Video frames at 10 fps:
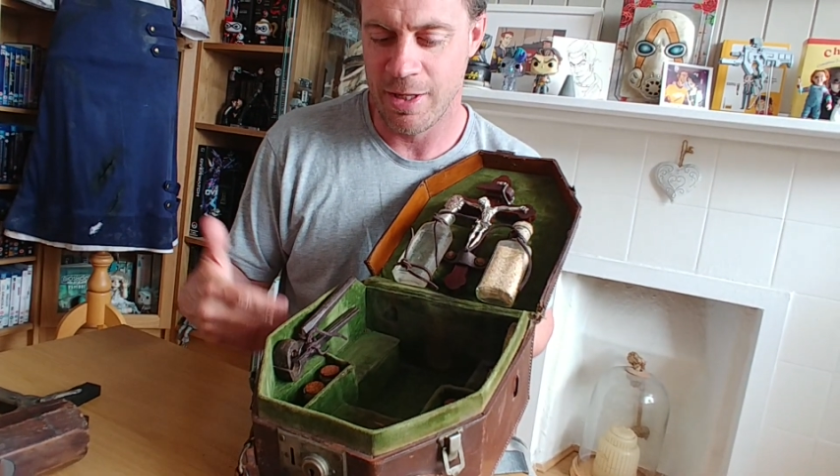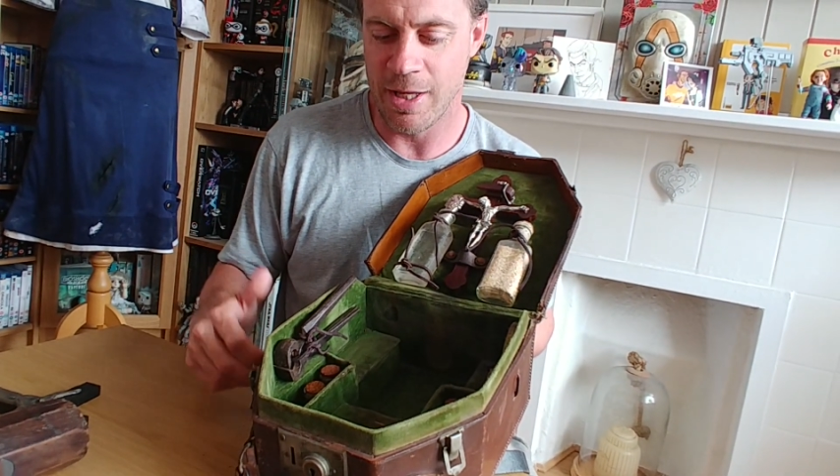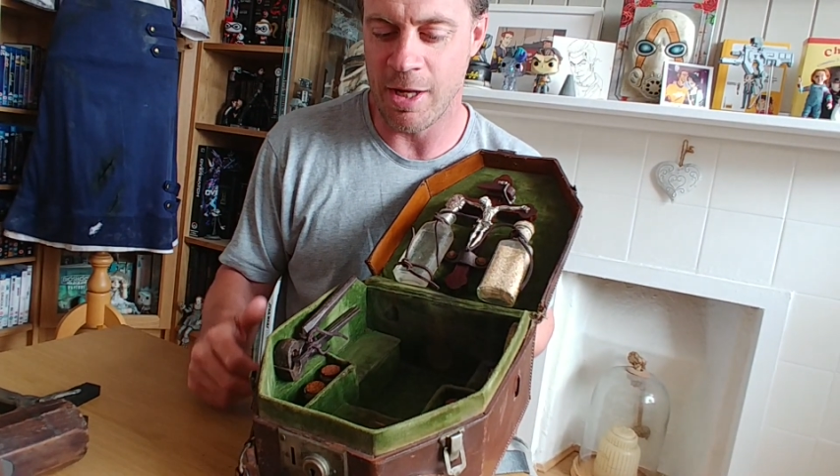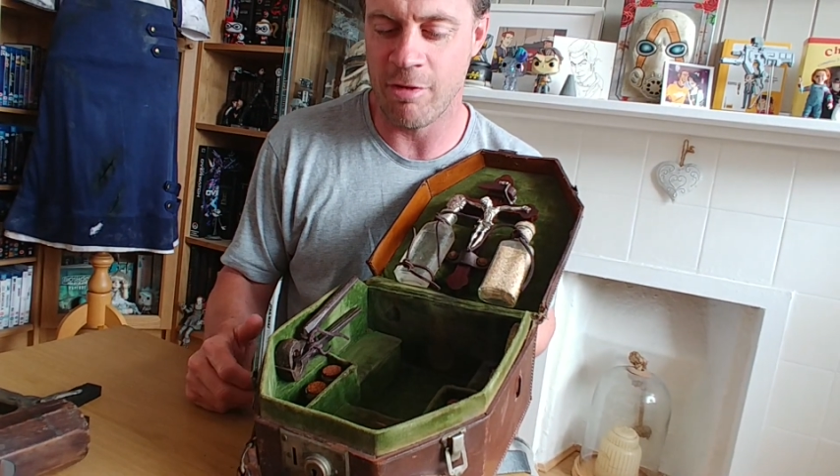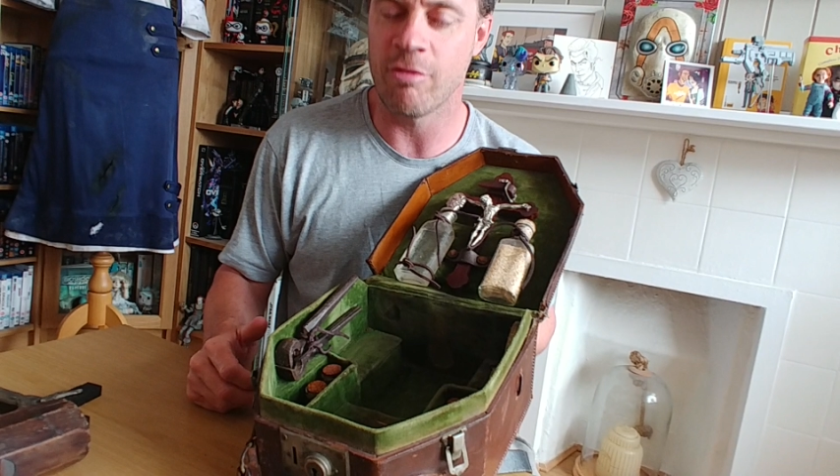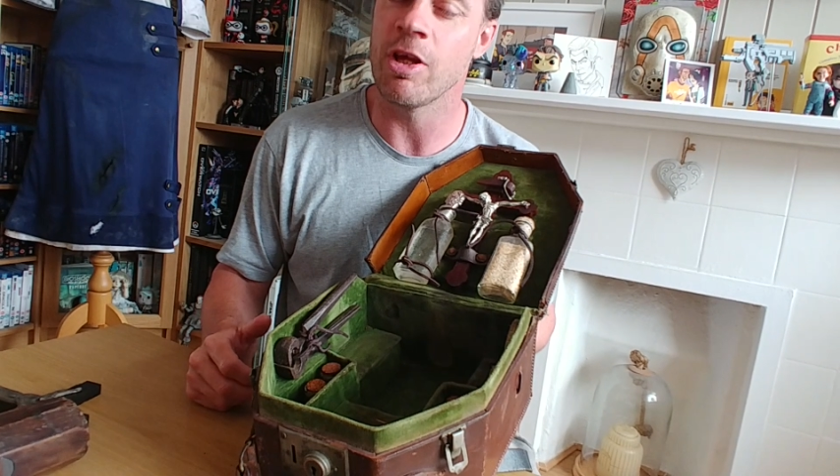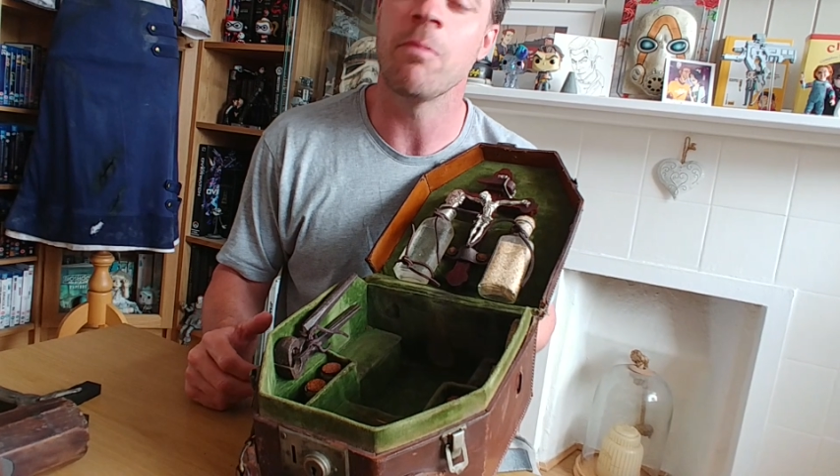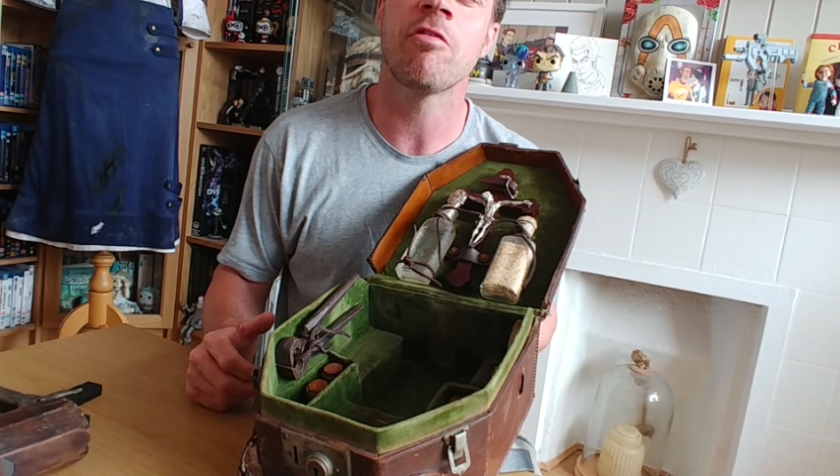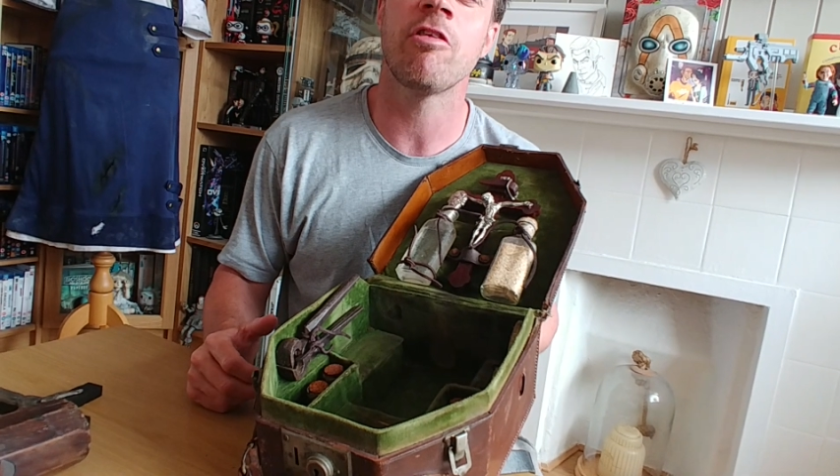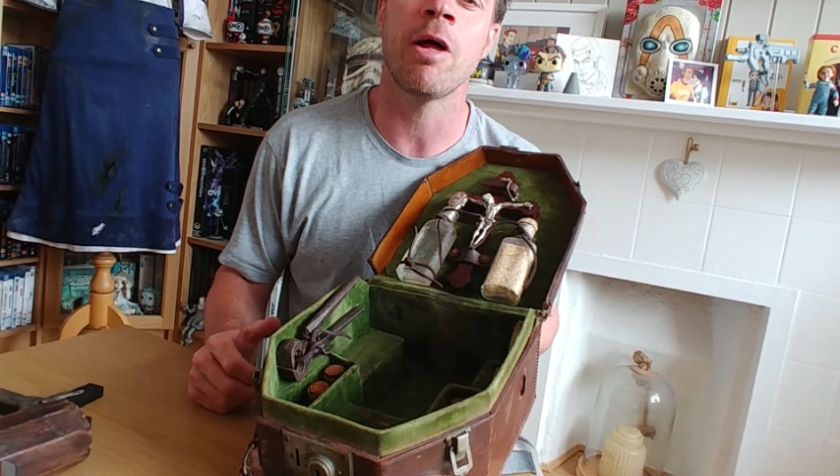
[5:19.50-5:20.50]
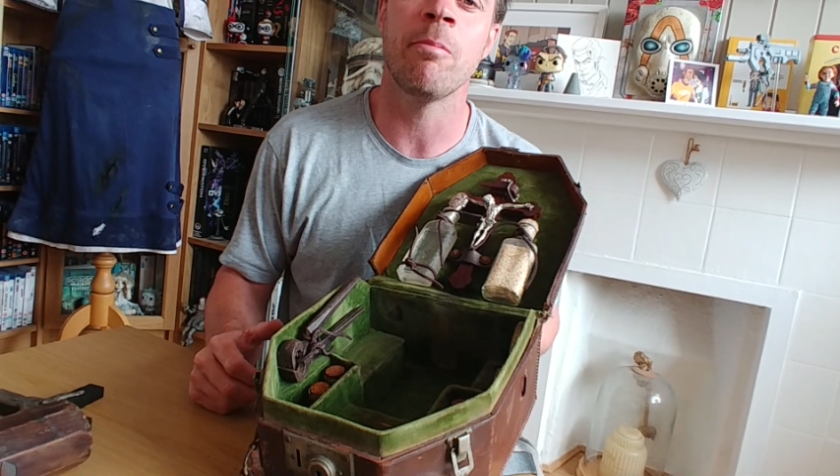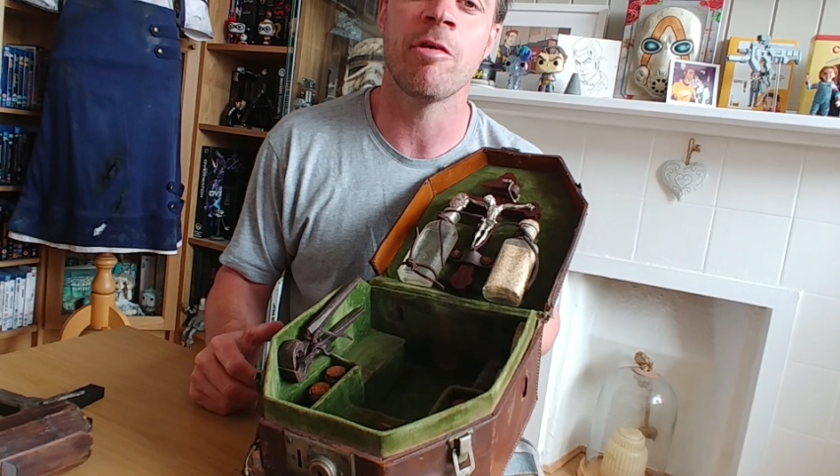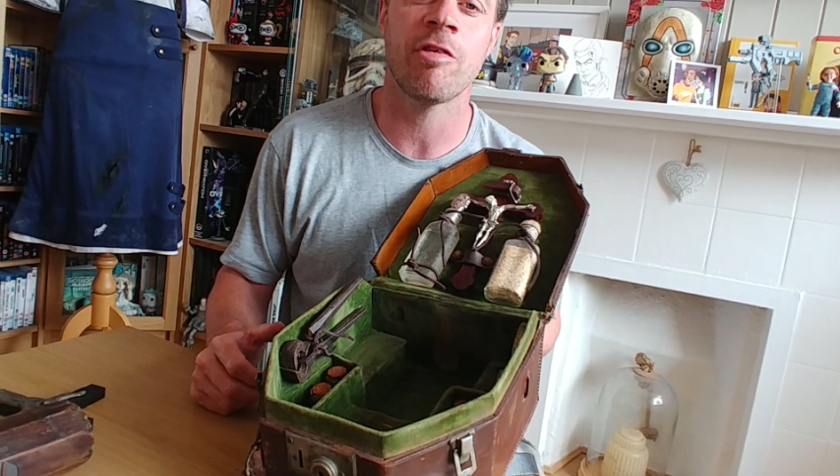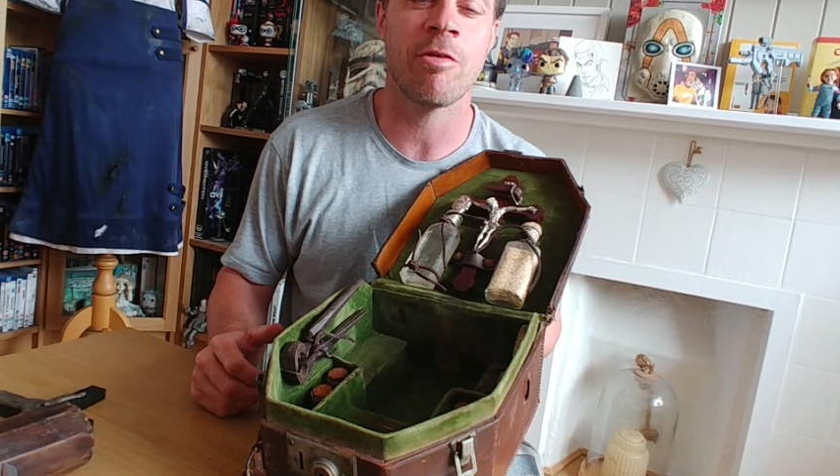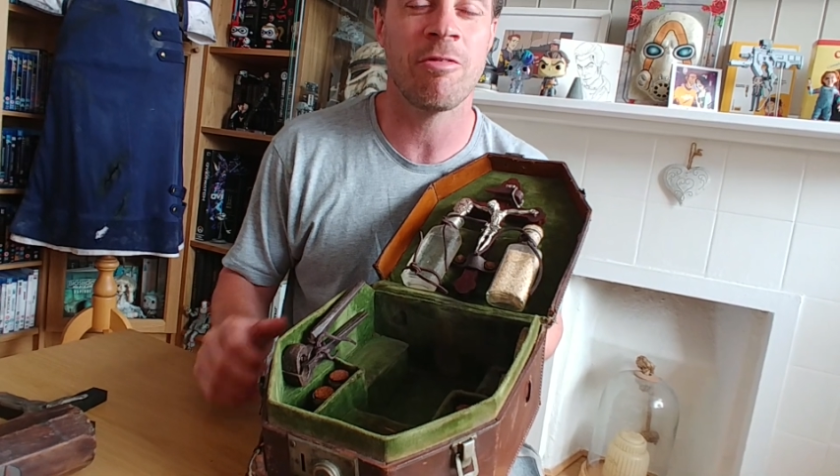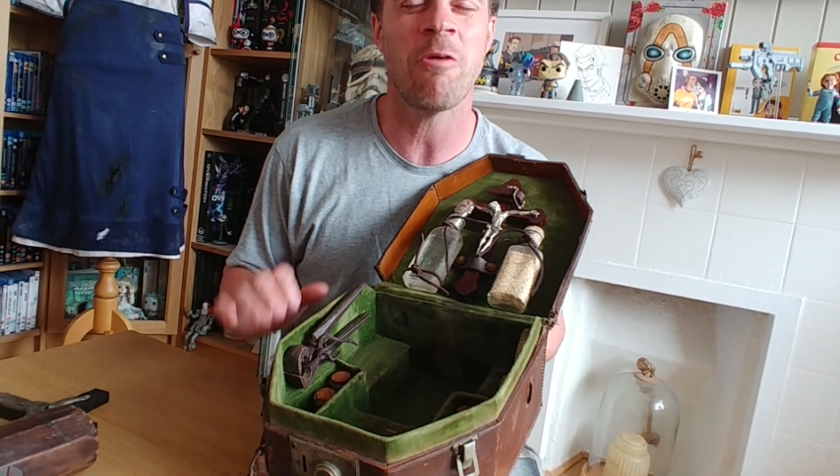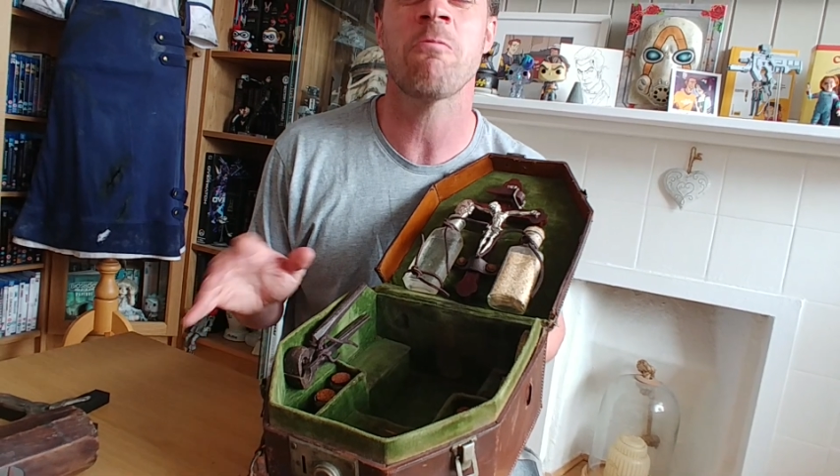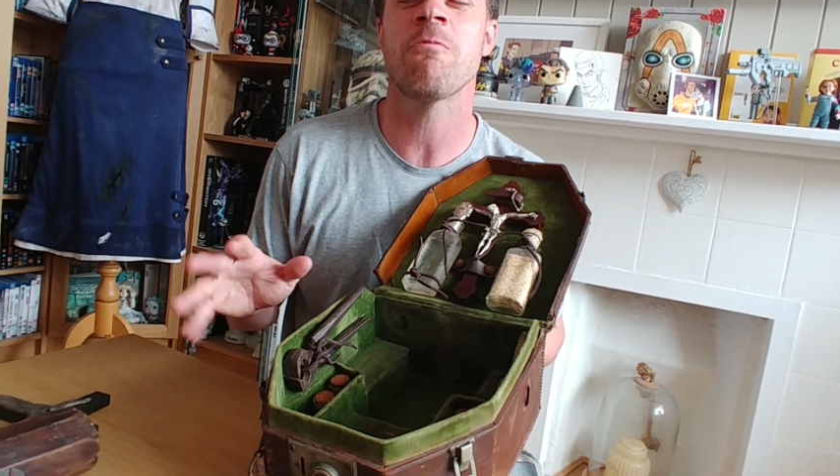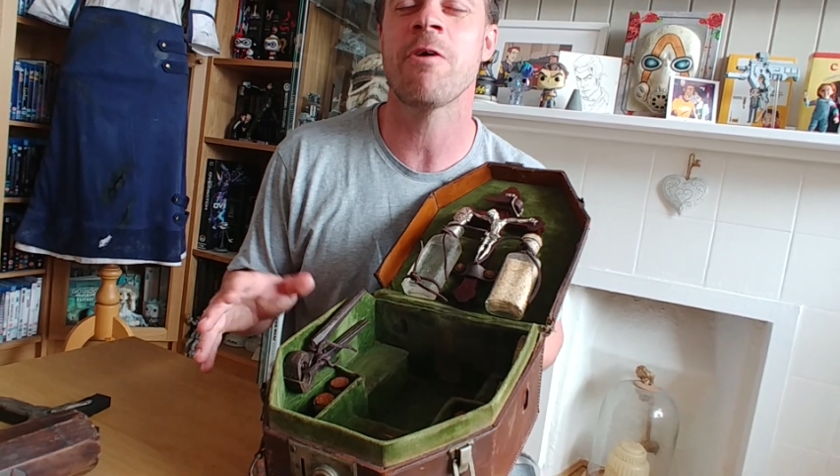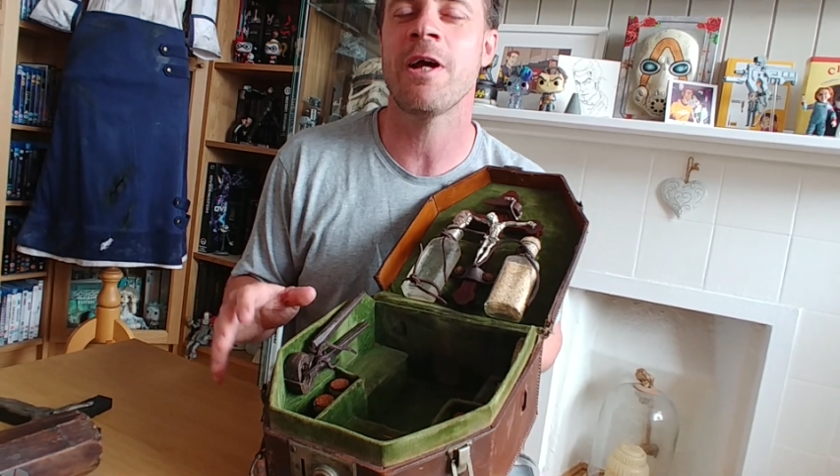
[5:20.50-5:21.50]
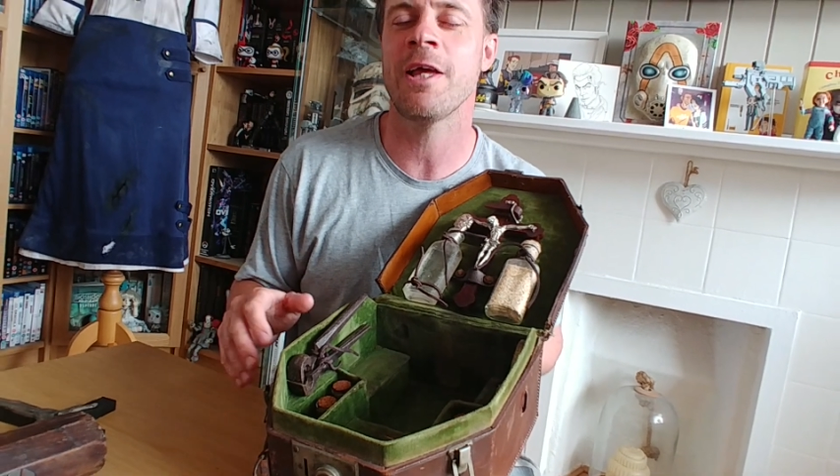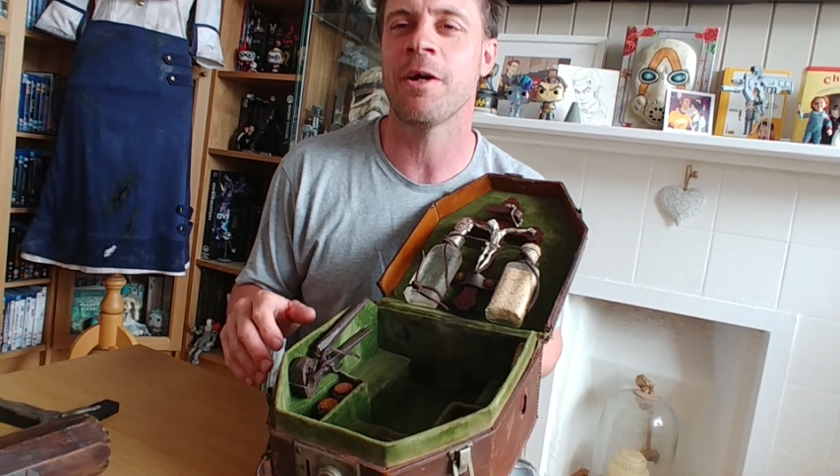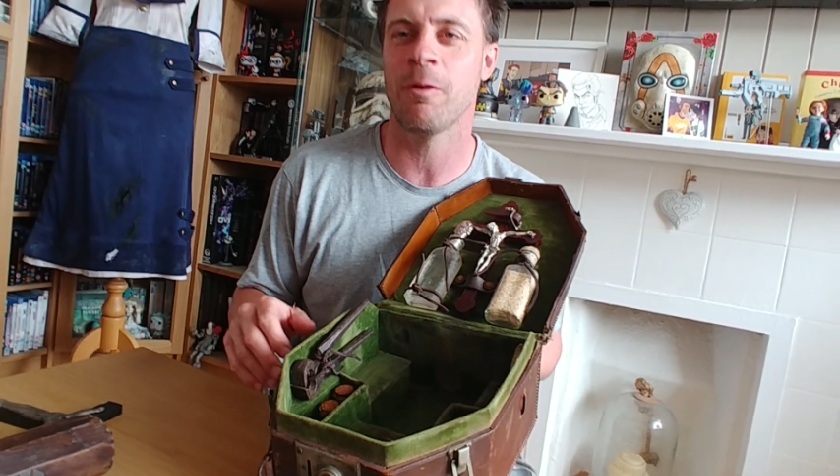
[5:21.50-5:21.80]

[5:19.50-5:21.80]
in its deep slumber, so it's not really going